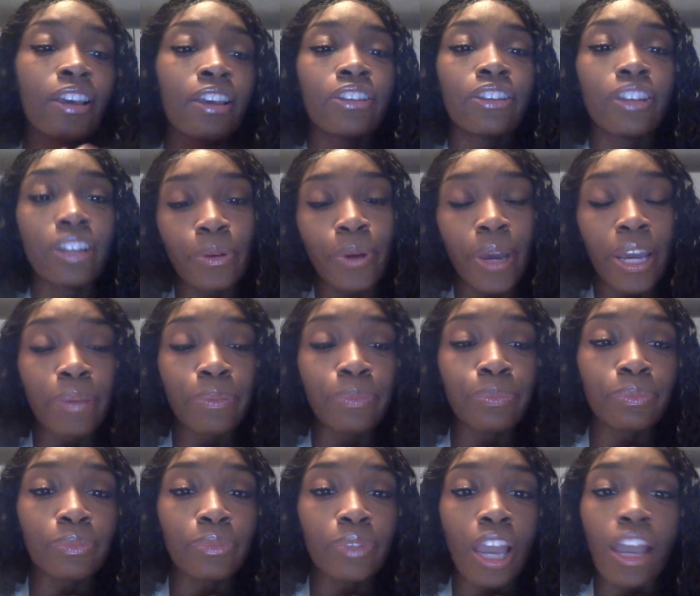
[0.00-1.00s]
So anyway,
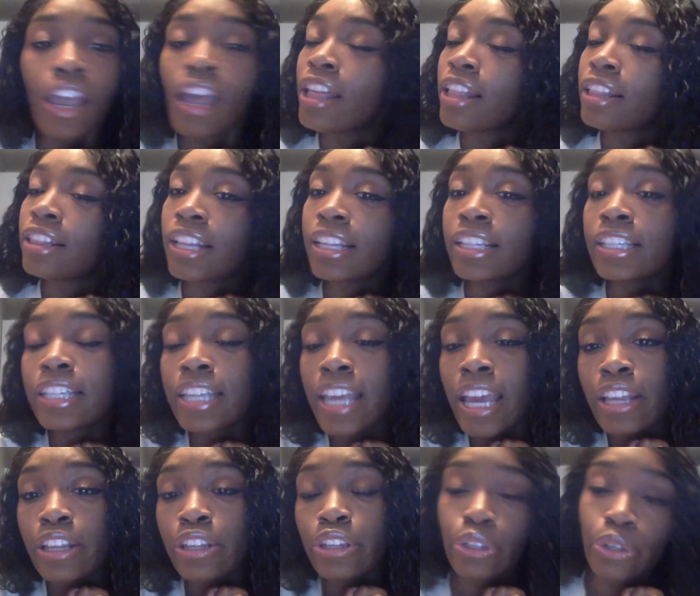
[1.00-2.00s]
let's
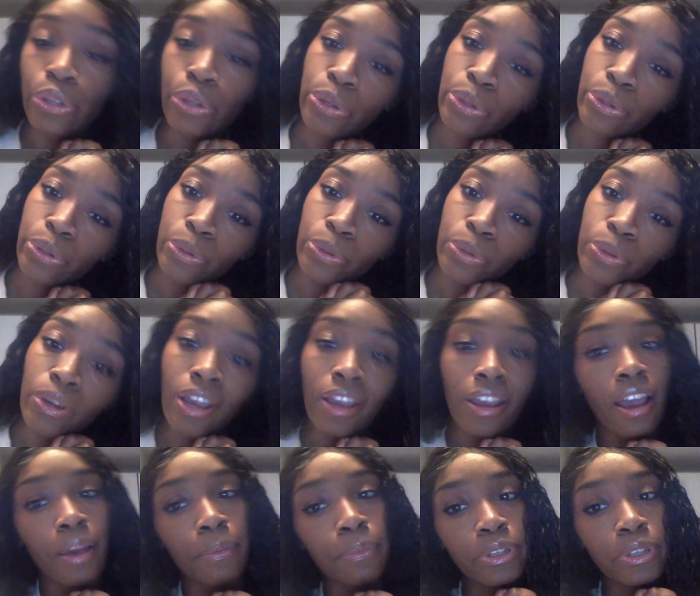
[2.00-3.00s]
get to
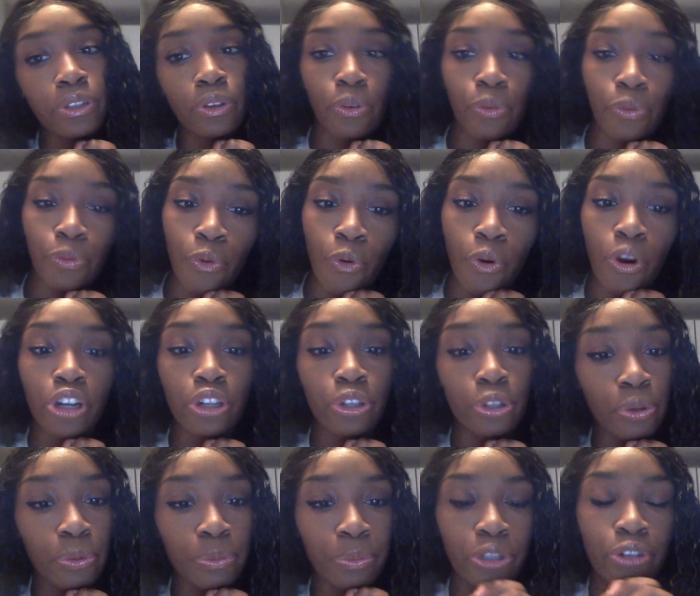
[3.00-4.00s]
episode 4,
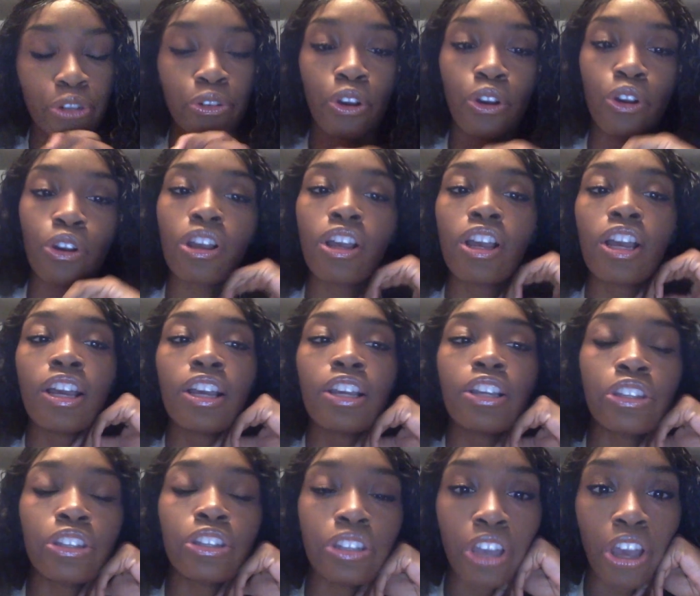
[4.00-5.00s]
Doom Patrol.
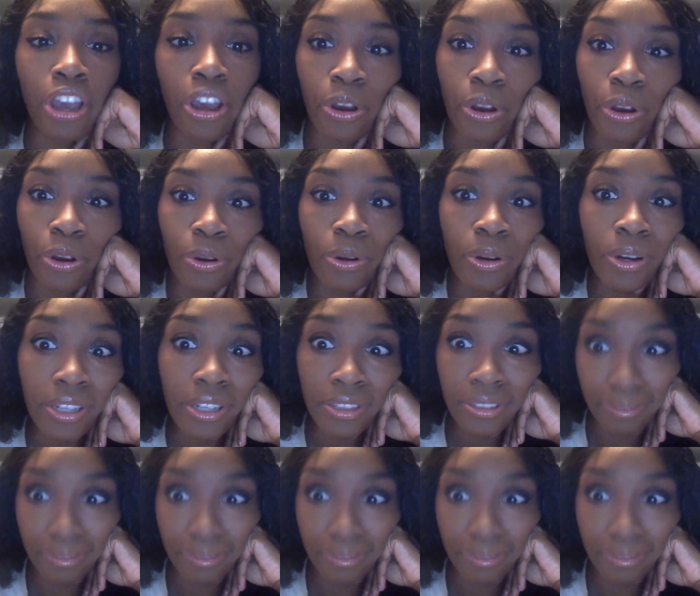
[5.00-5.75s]
So